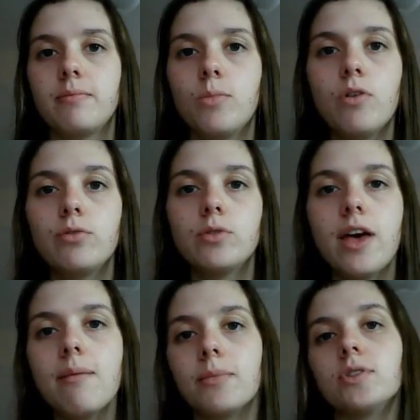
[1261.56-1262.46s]
more for
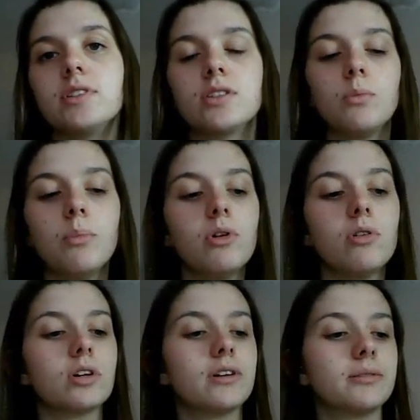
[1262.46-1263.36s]
them, because it's a good
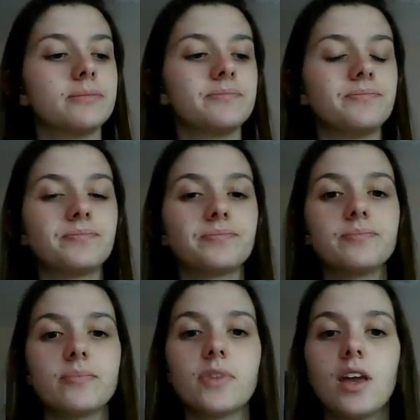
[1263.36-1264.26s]
book.
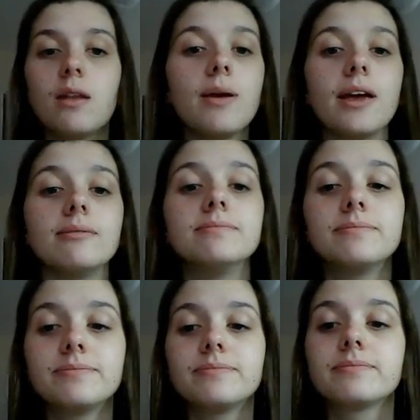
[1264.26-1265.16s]
Anyway,
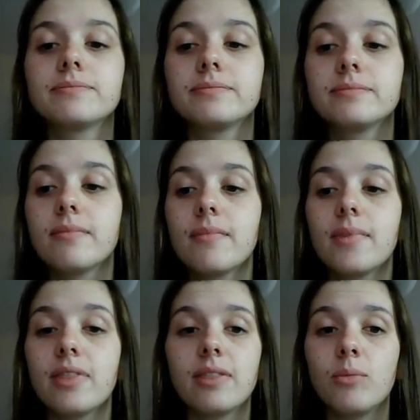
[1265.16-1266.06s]

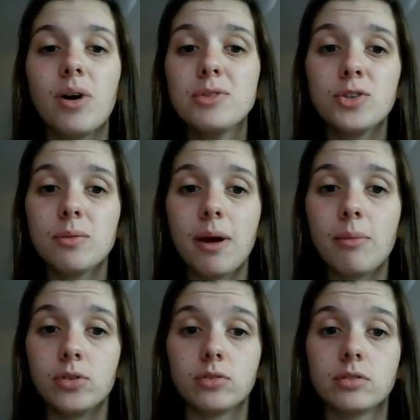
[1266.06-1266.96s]
why am I talking about
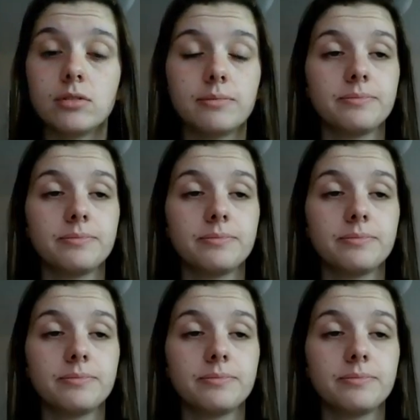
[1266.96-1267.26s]
books?